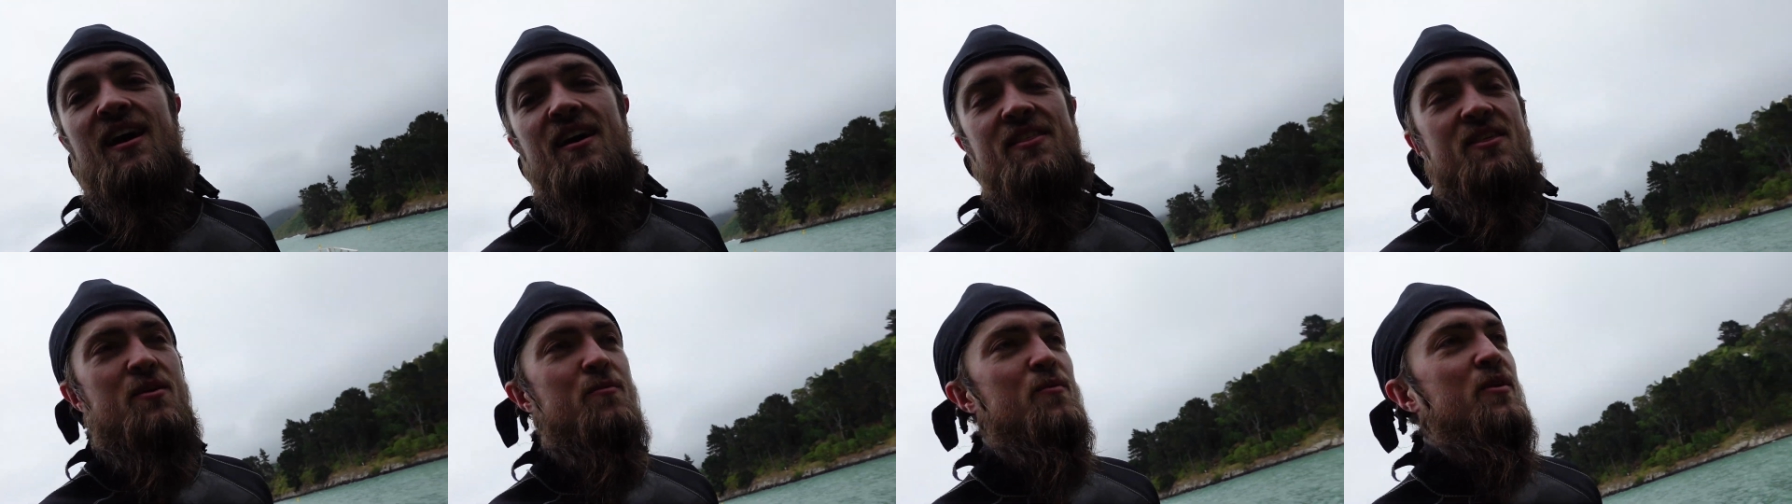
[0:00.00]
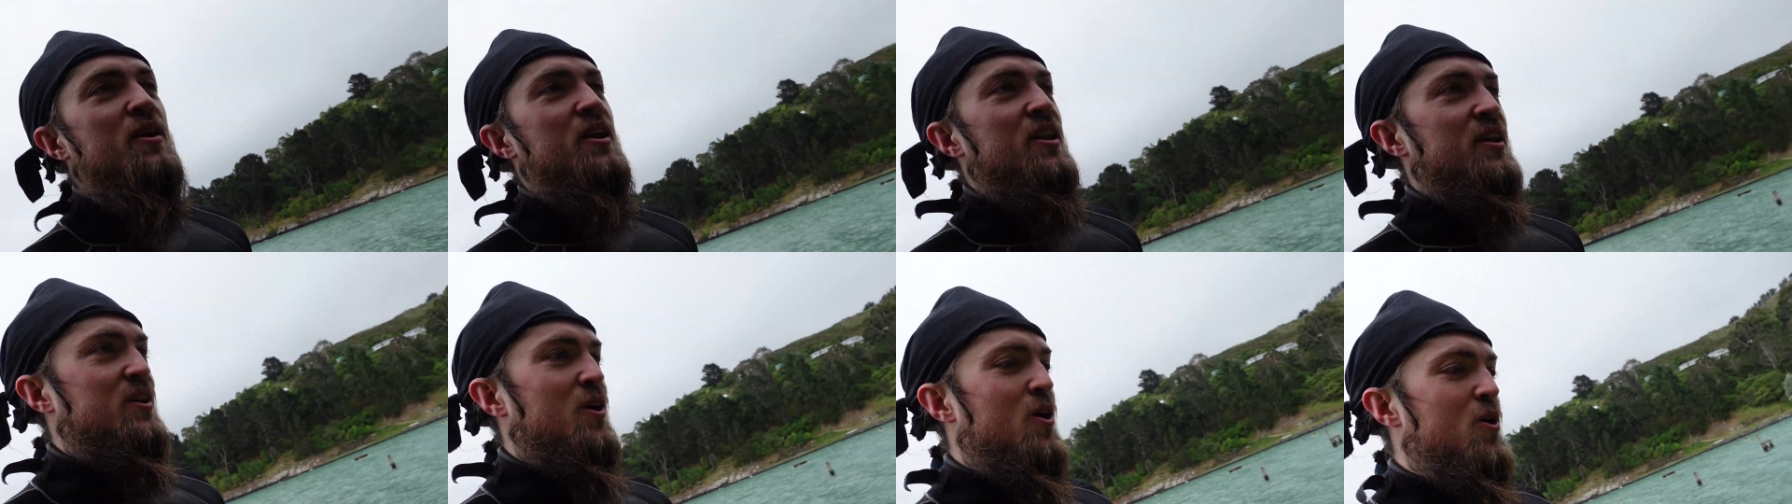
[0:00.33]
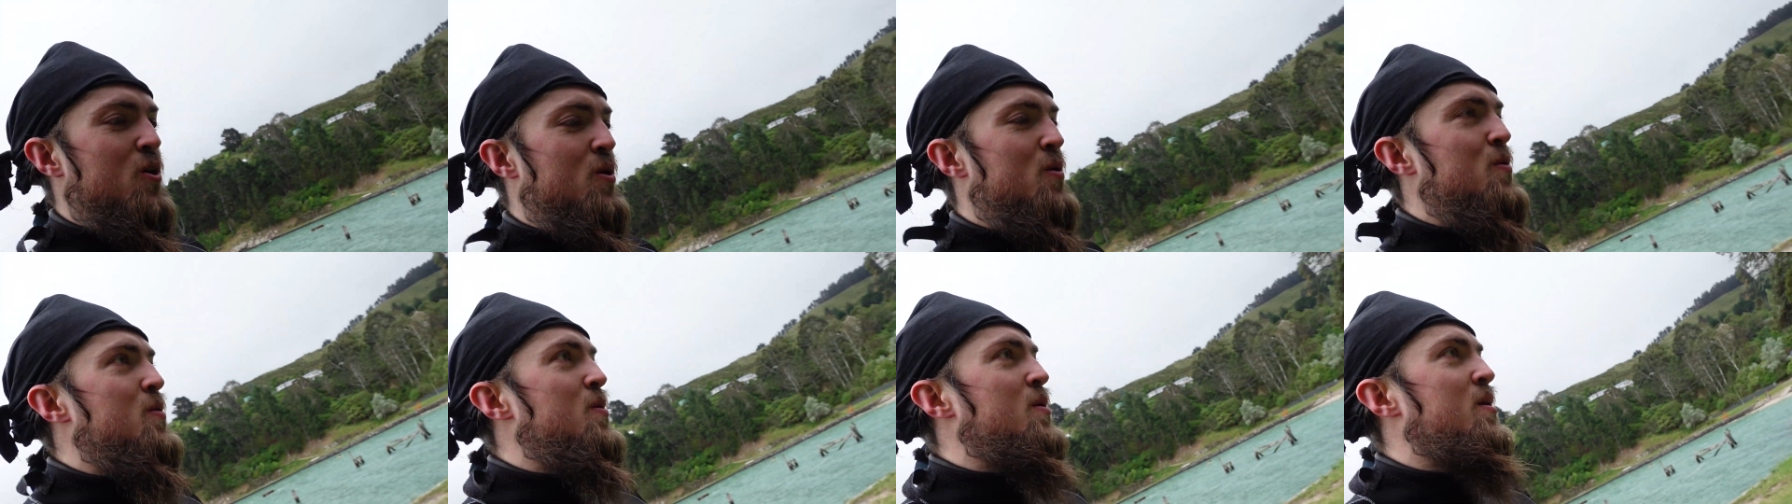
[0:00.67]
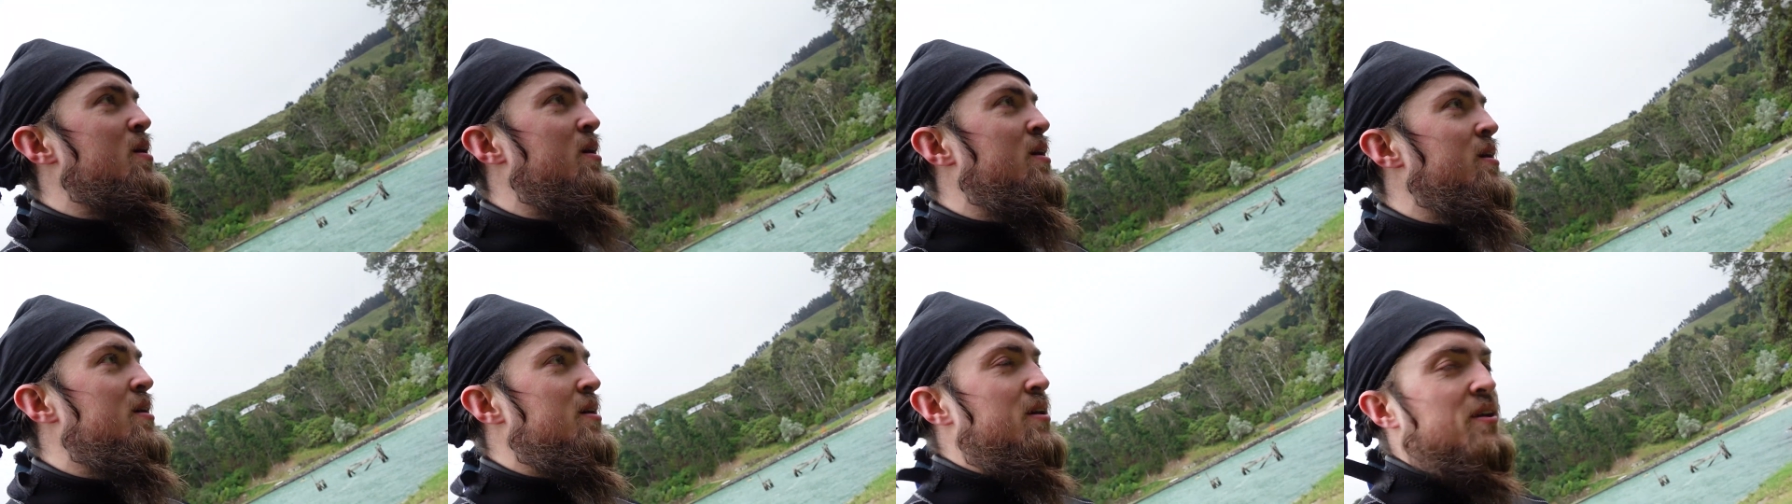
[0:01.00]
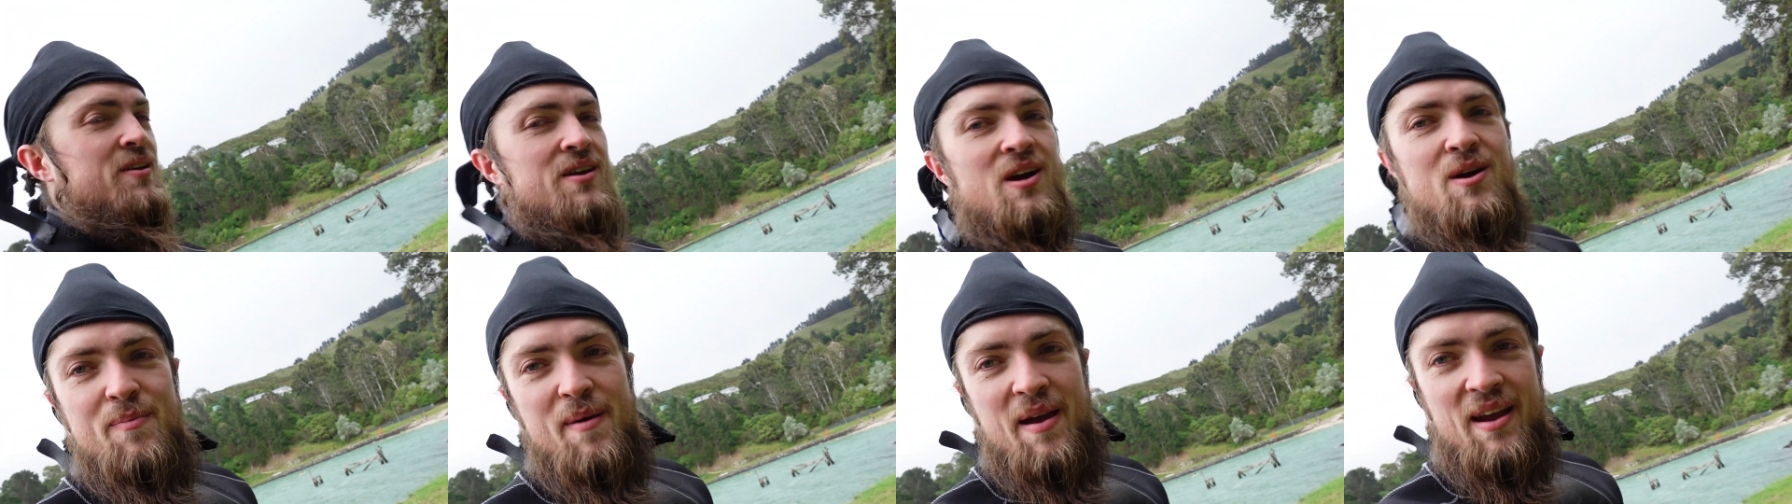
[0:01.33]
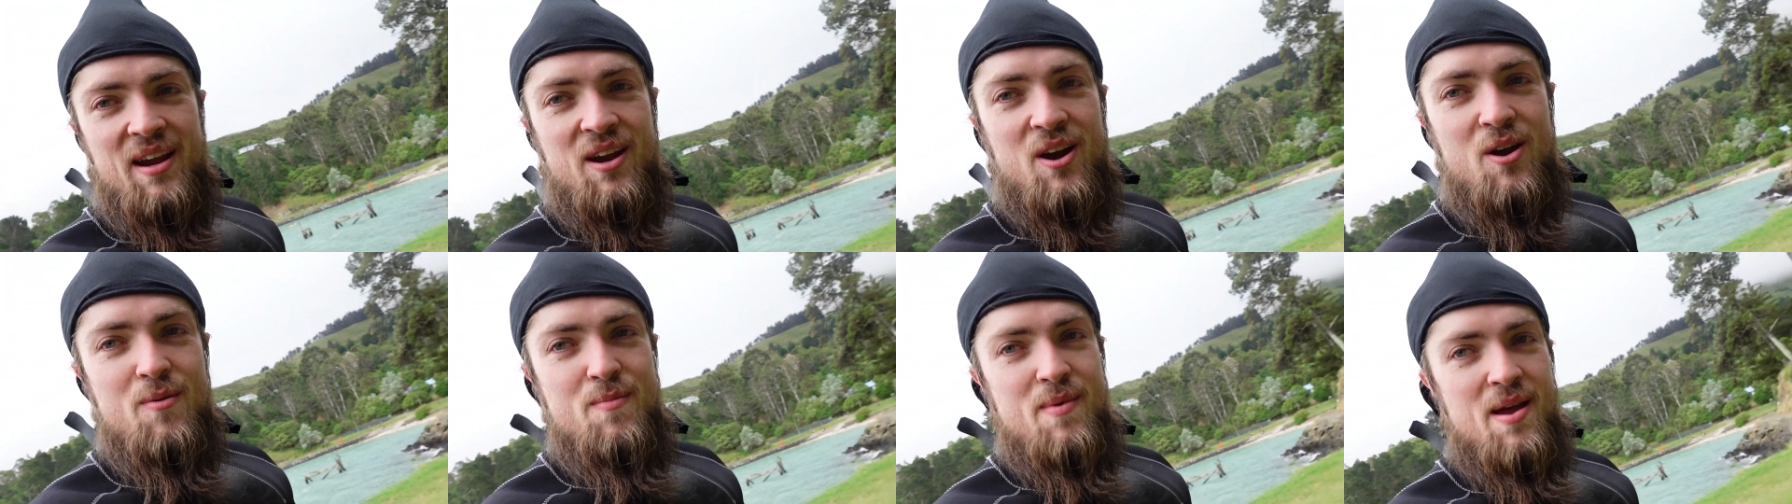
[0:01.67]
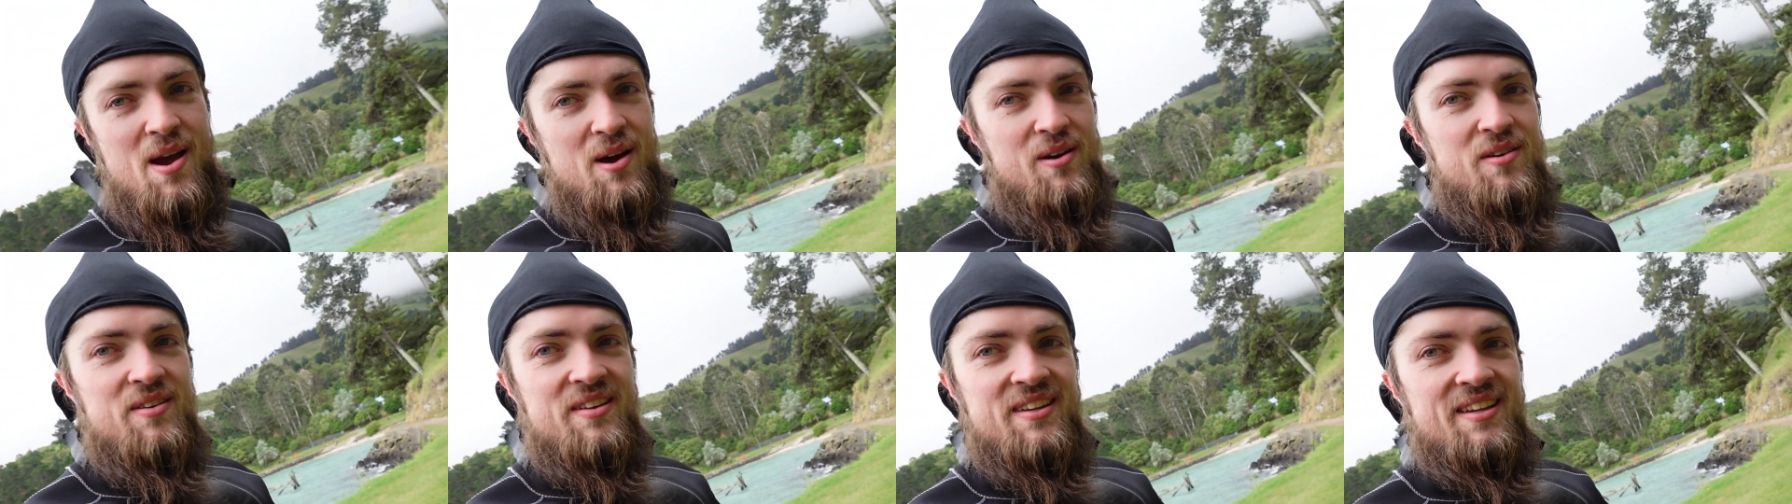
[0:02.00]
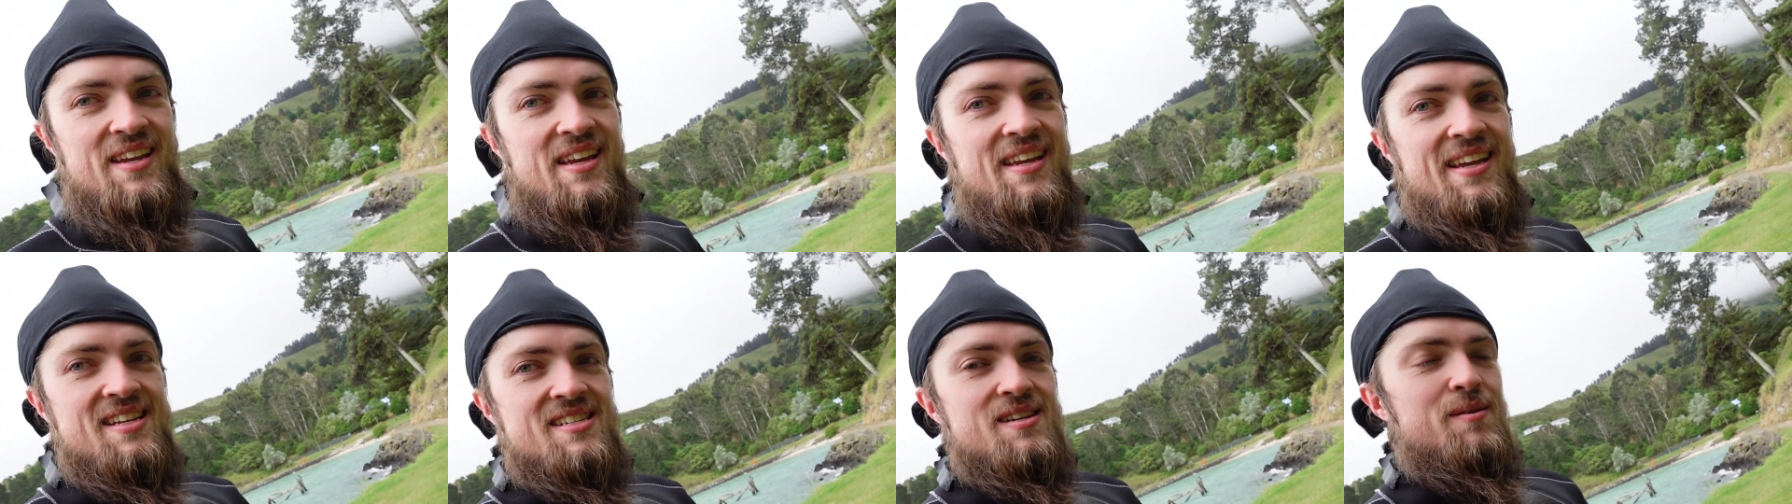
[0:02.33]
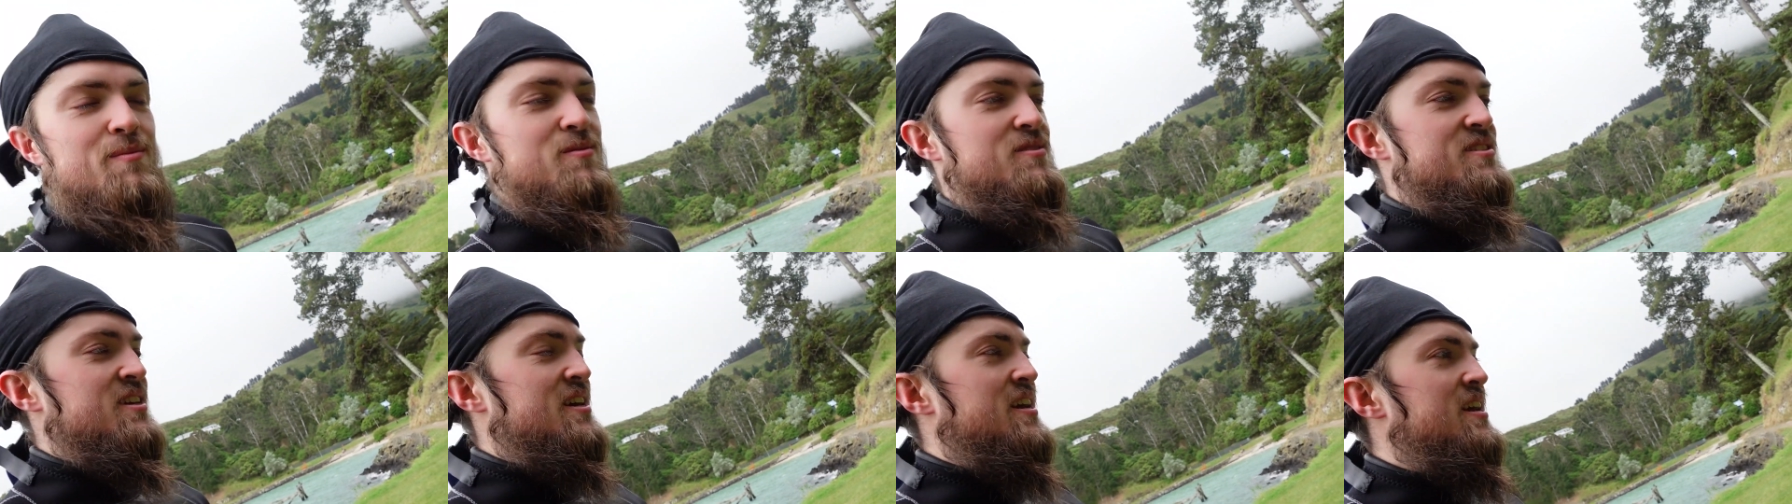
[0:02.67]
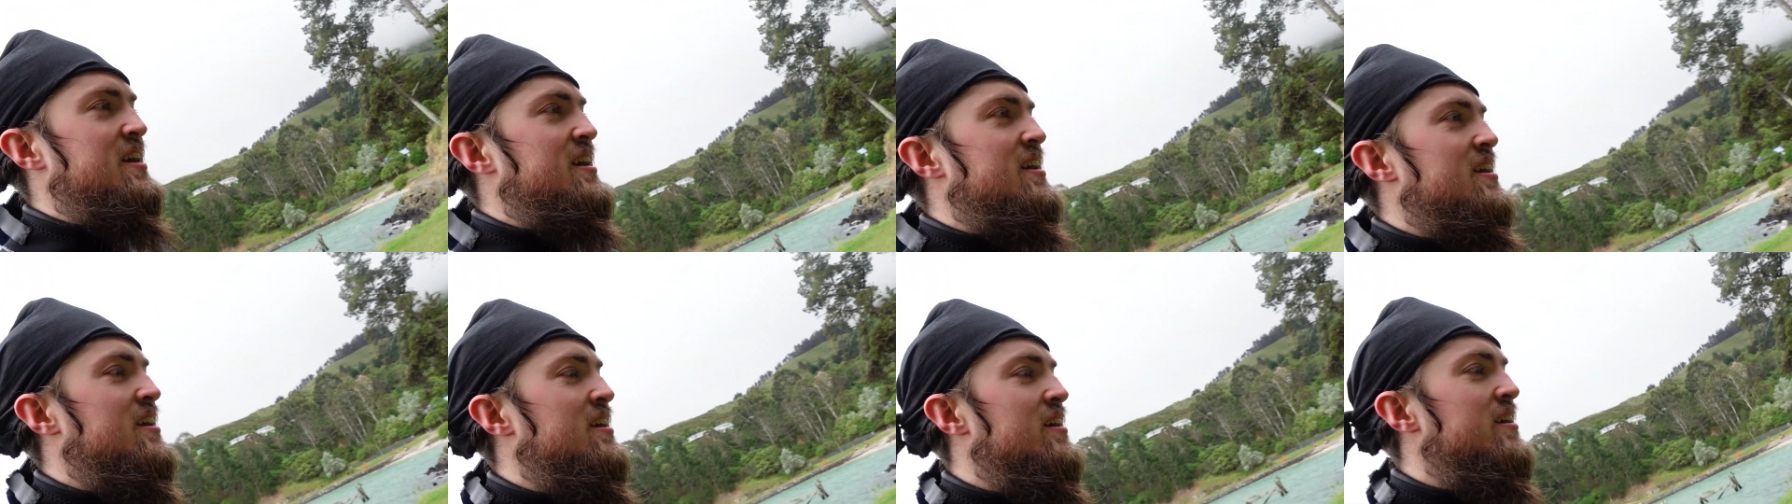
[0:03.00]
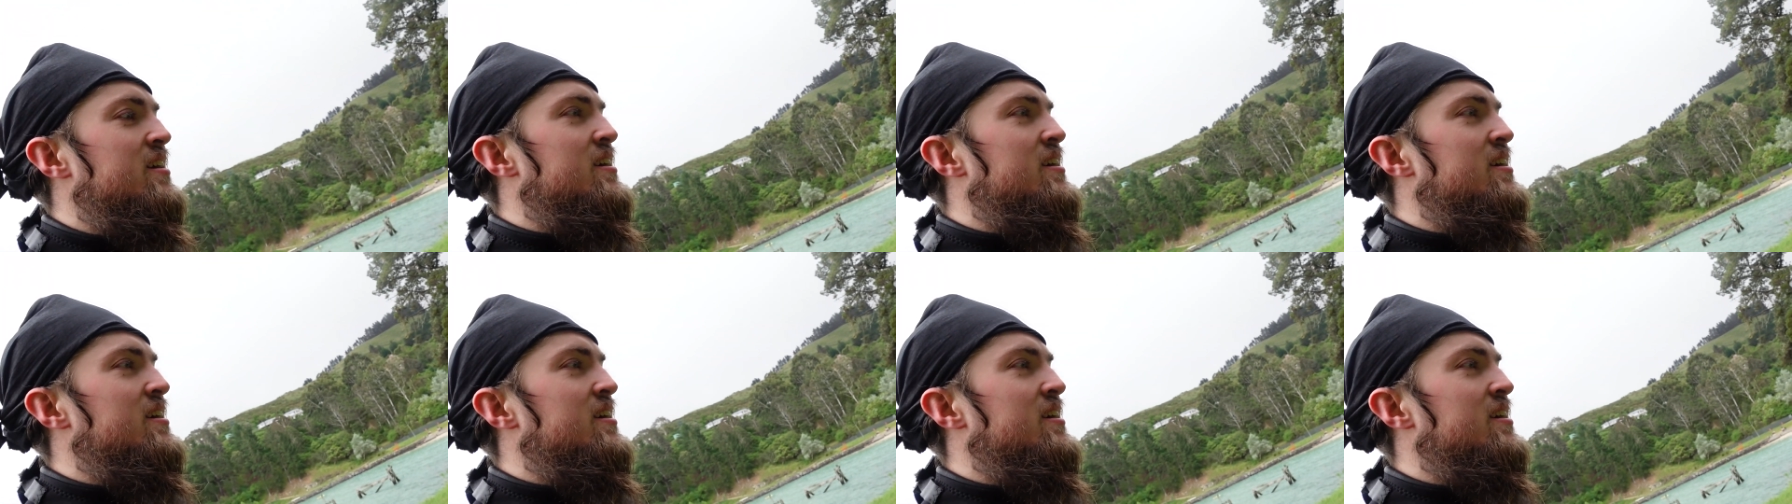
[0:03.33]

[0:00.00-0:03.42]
I think we're gonna go go back home now and get something to eat.